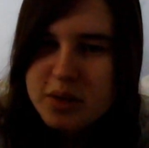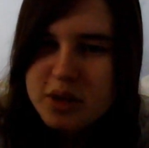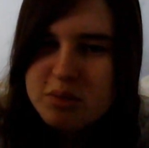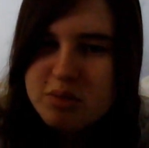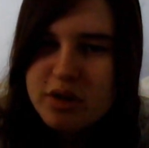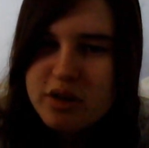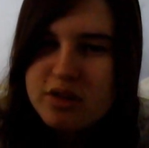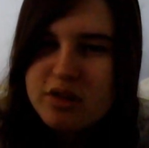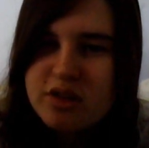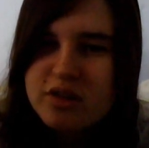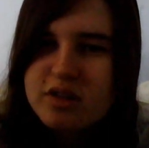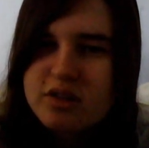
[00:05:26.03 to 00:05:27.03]
Big
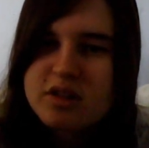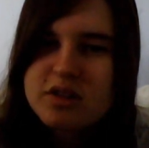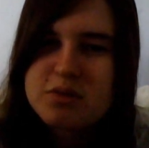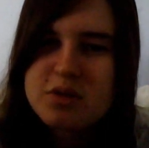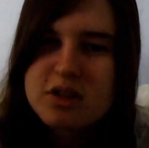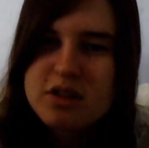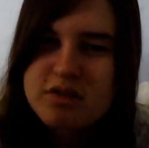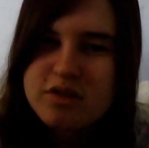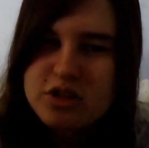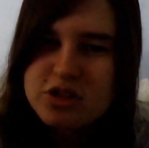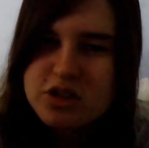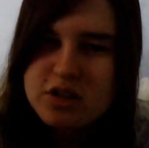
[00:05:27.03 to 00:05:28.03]
Brother, the Israeli
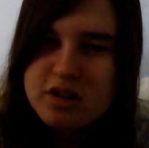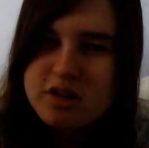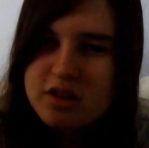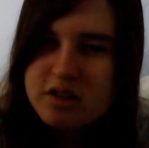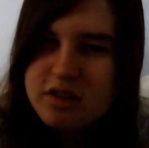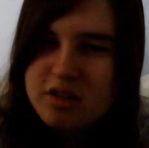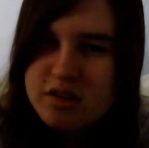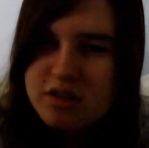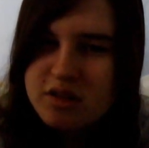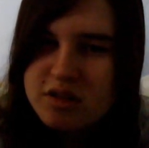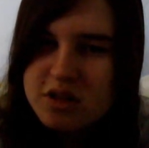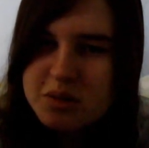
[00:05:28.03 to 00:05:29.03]
version, and
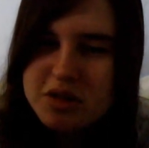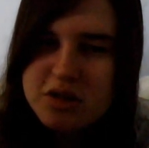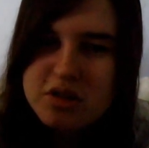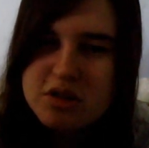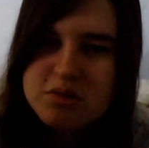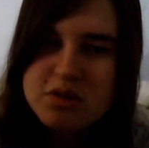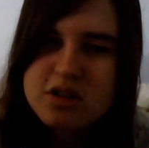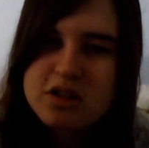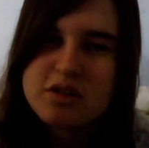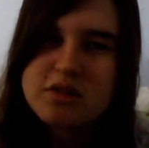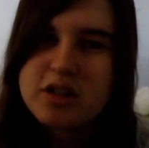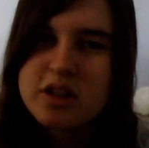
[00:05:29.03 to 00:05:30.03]
some other
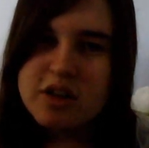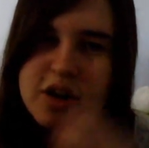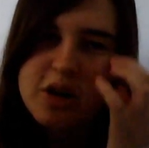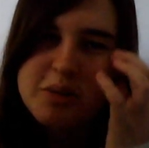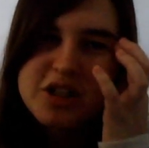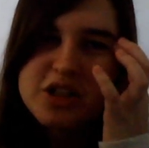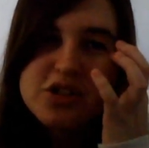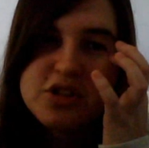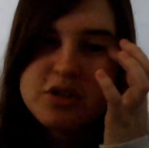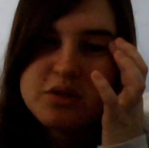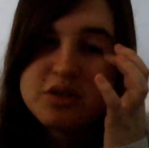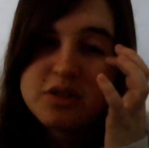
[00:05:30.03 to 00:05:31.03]
Israeli like comedy
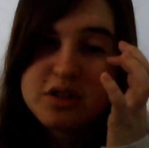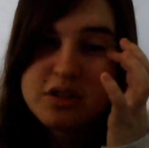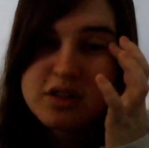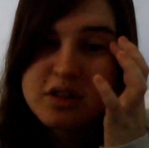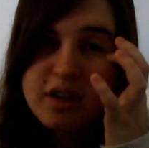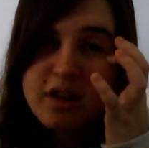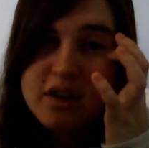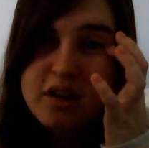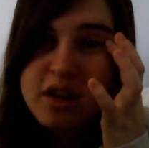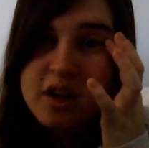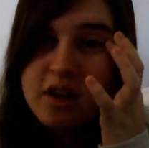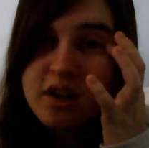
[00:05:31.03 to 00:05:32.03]
shows and things like that.
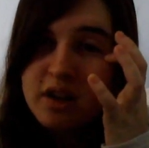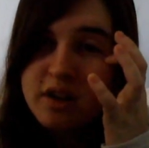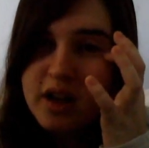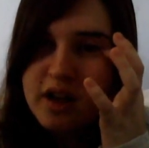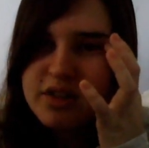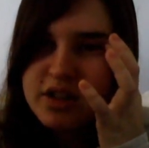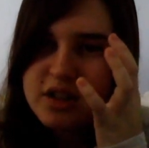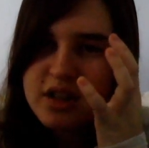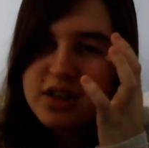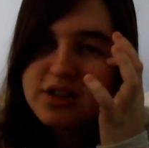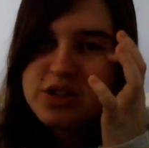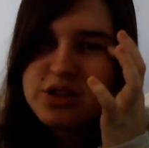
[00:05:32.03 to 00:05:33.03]
And they have like
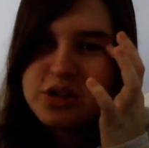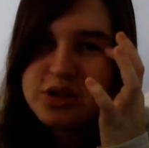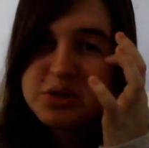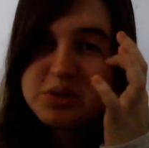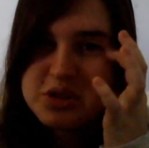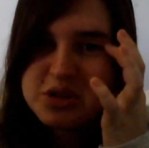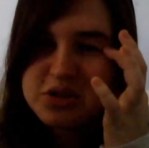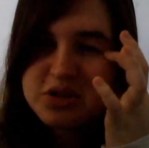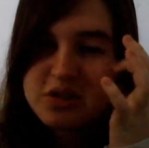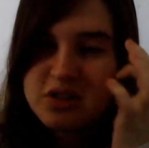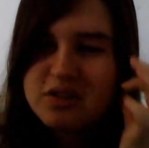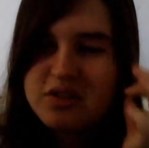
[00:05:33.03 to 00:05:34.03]
kids shows, which is
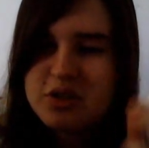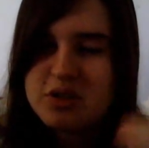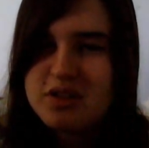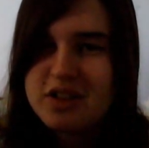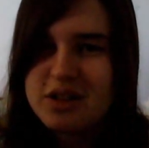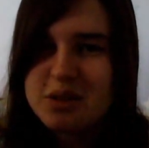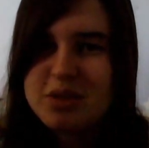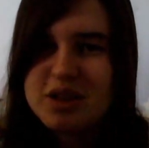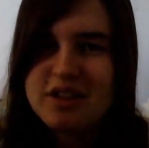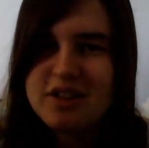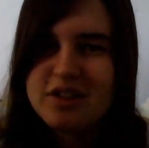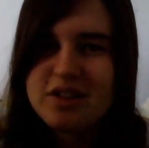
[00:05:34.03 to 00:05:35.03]
good if you're like a
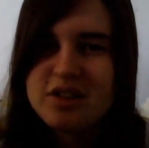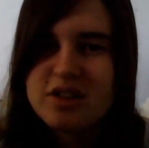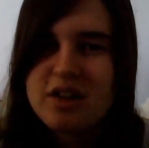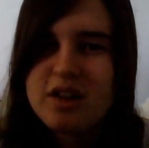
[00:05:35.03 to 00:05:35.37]
beginner.